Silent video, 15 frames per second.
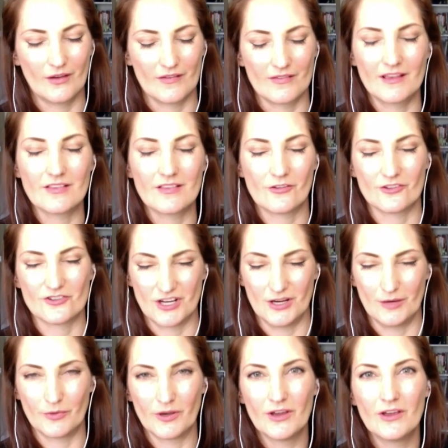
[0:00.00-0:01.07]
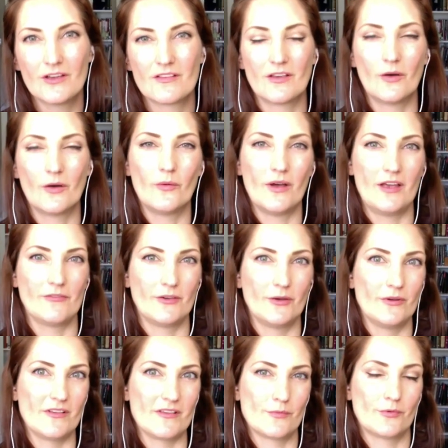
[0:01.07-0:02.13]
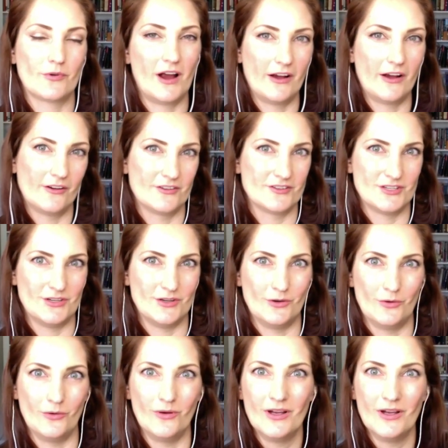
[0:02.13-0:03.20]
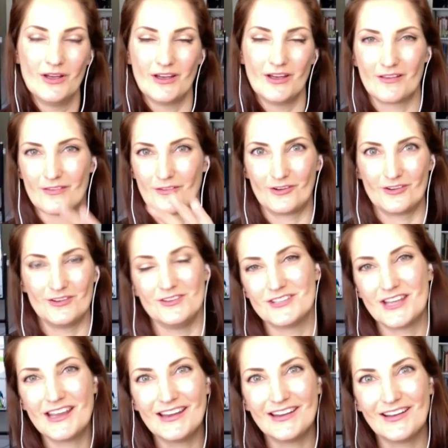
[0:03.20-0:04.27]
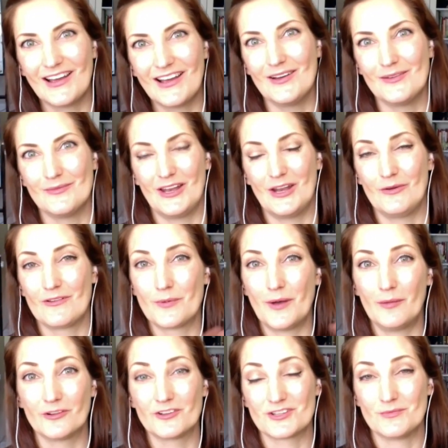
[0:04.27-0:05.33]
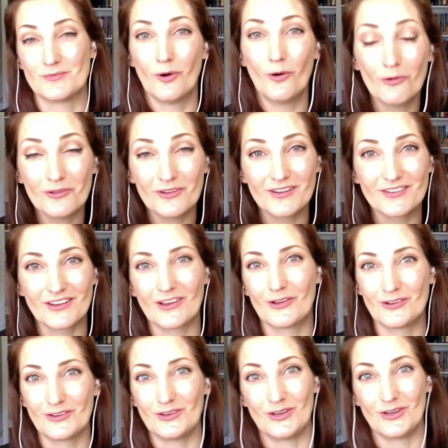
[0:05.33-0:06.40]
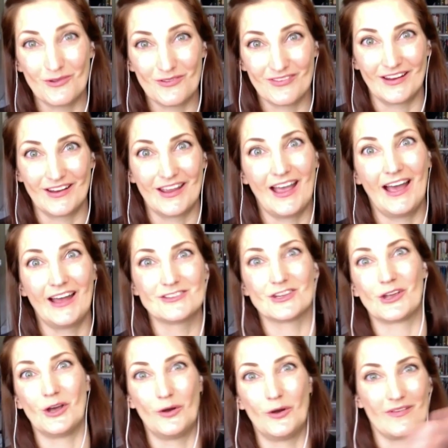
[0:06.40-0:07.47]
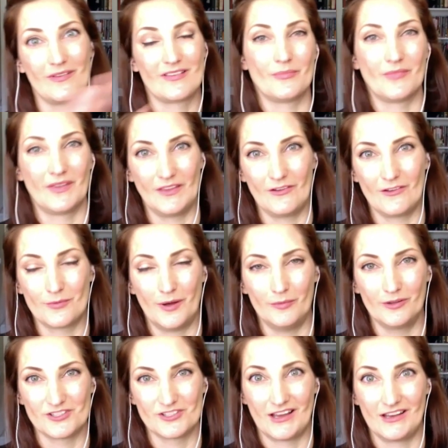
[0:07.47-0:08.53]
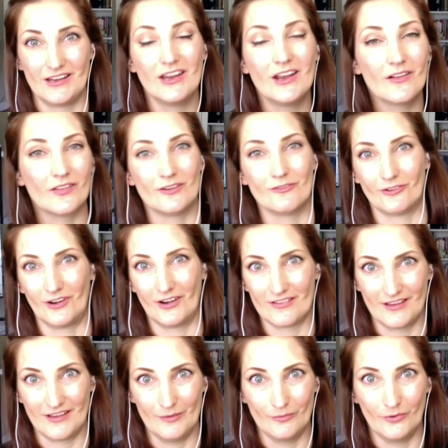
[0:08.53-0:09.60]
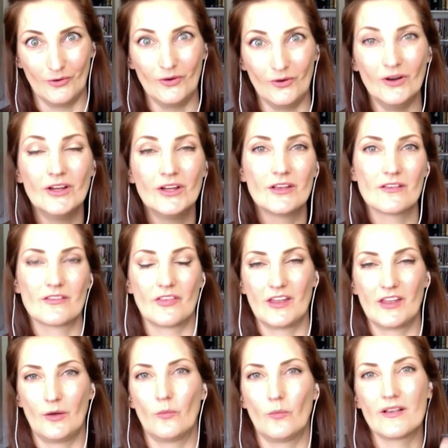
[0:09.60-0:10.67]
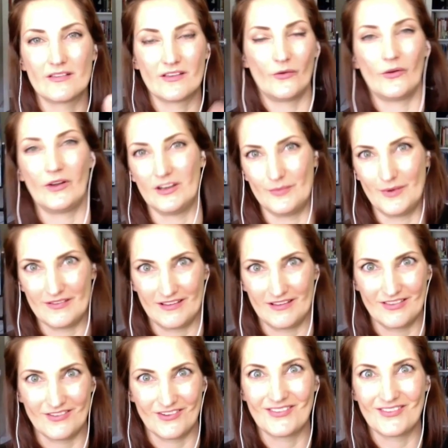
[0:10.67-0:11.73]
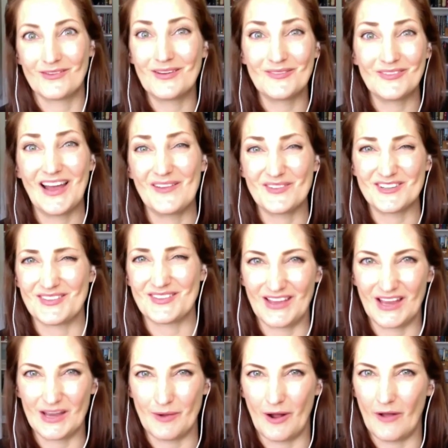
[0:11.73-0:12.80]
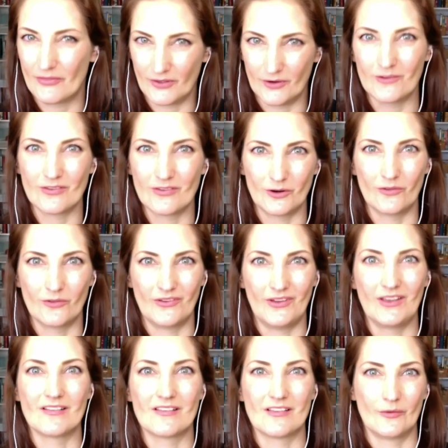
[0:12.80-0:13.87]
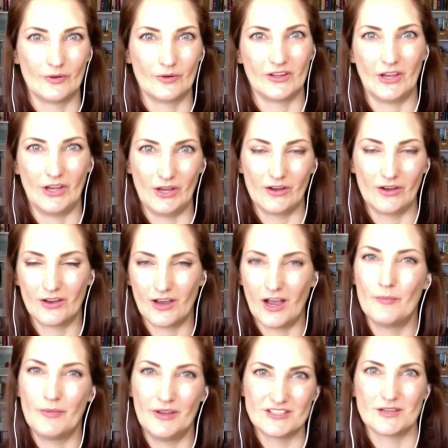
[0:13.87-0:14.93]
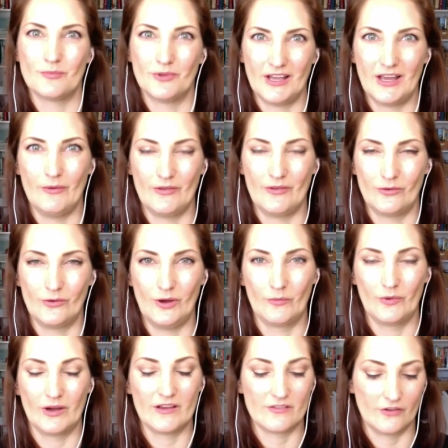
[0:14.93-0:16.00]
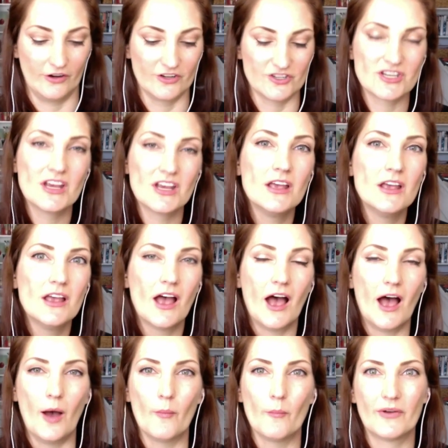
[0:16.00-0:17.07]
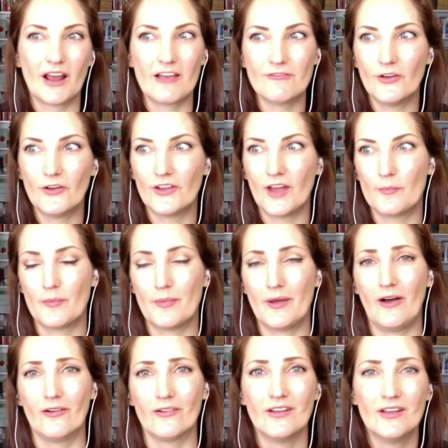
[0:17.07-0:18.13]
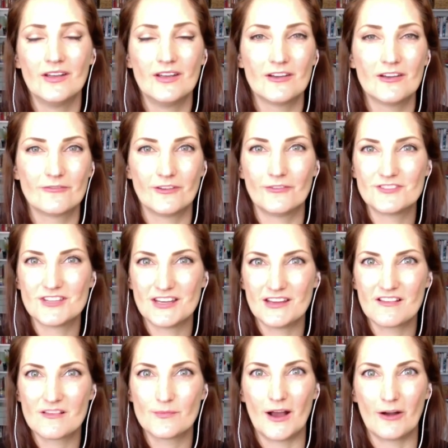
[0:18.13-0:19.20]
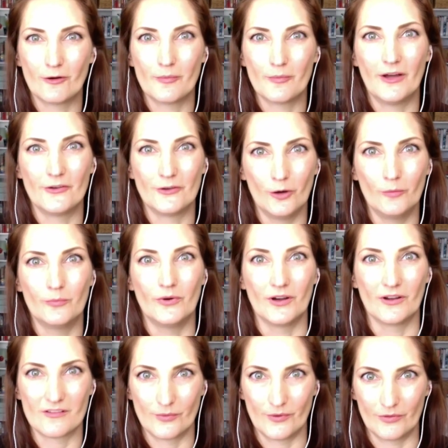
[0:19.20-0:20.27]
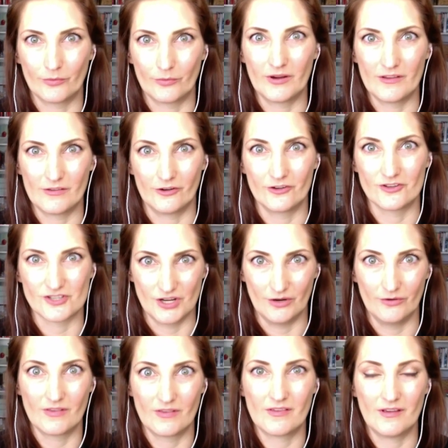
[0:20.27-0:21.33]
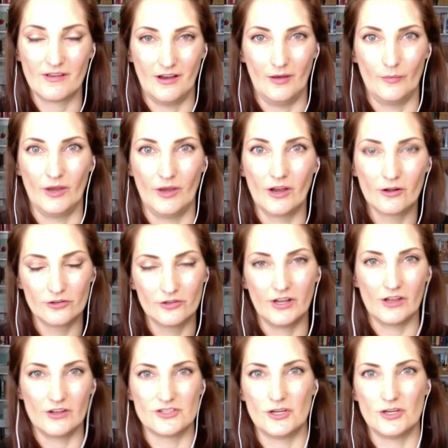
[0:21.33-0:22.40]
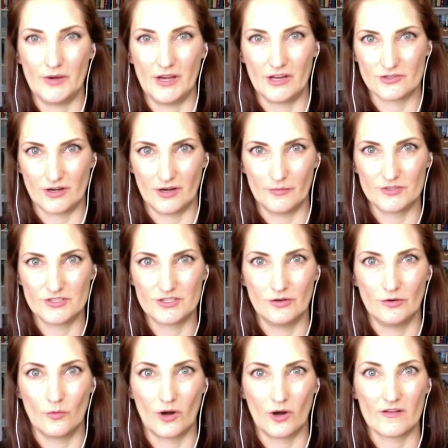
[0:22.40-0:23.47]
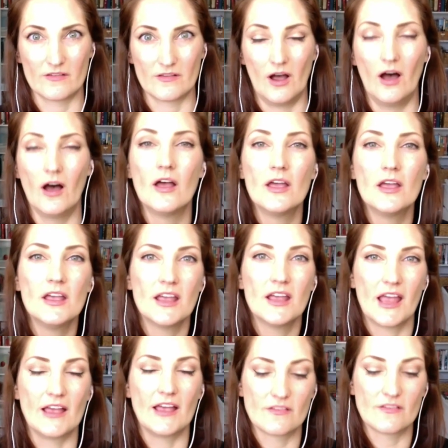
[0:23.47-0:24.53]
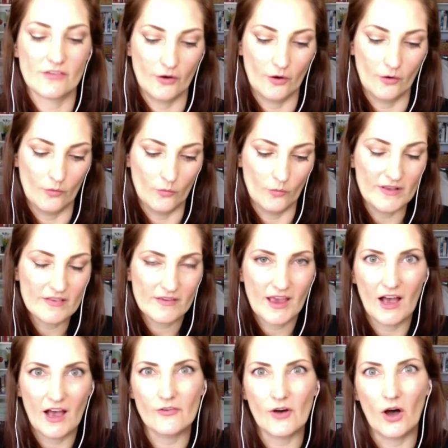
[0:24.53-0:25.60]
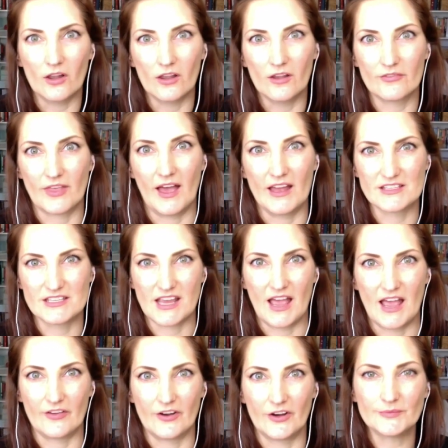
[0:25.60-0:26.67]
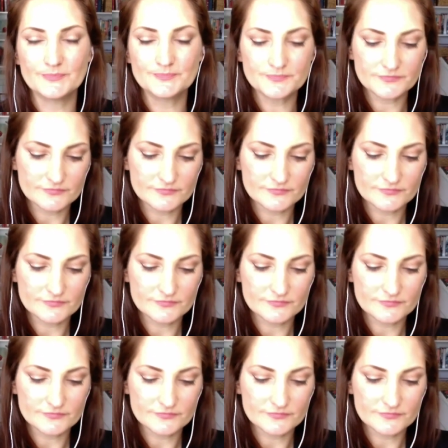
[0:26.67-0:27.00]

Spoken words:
censorship. So if it was prior to a certain date and it was published in Poland, I couldn't use it. I had to go with something that was published like in England, for example, so that it wasn't going to be censored. So even having to think about those little things that really come into play with doing research. But I filled up about 15 spiral bound notebooks with research notes, including a 2-week trip to Warsaw. And so once I have all of that together,